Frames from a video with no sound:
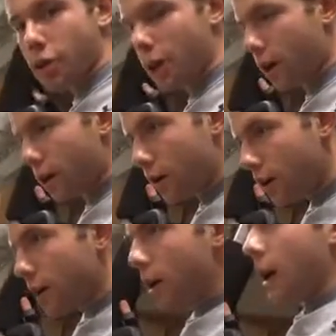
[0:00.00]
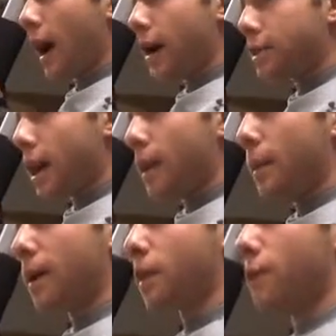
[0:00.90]
here as I
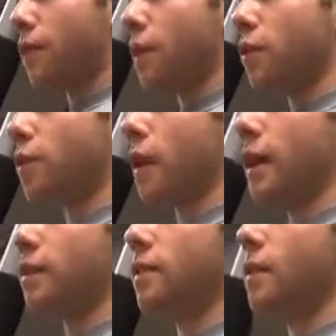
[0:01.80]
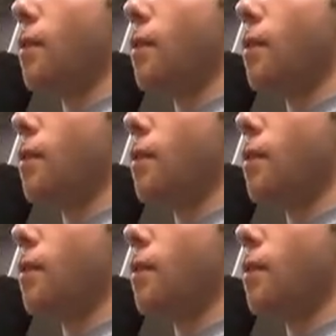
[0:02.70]
make the reverse flies even